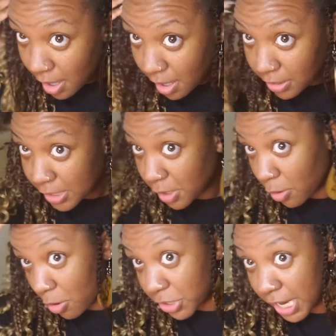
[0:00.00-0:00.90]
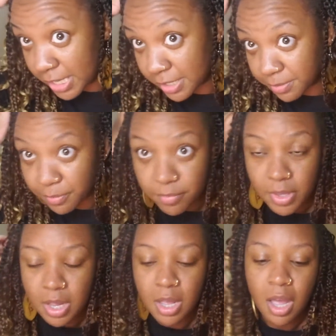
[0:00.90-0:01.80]
These are crochets.
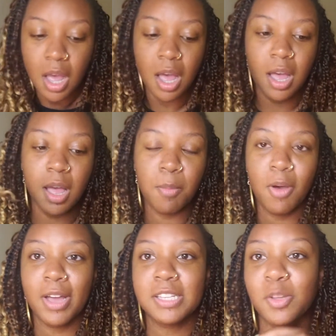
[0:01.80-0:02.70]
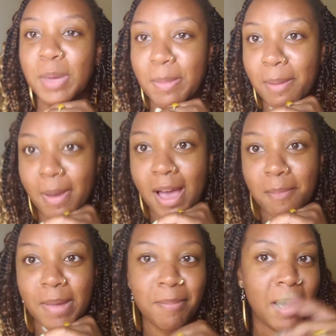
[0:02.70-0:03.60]
Okay, so me and my
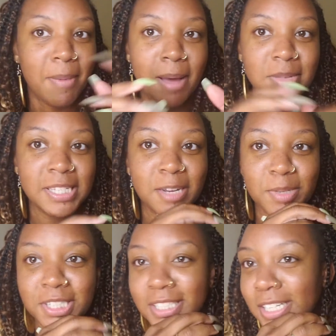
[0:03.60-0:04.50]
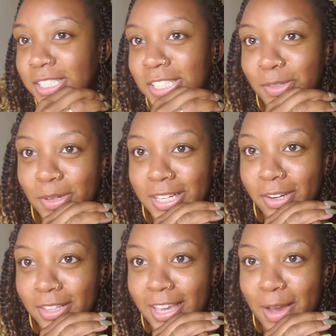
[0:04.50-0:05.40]
mom is here, but she said she didn't want to get on
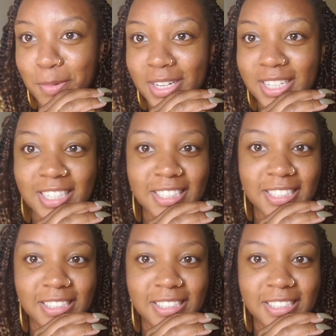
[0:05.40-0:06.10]
the camera because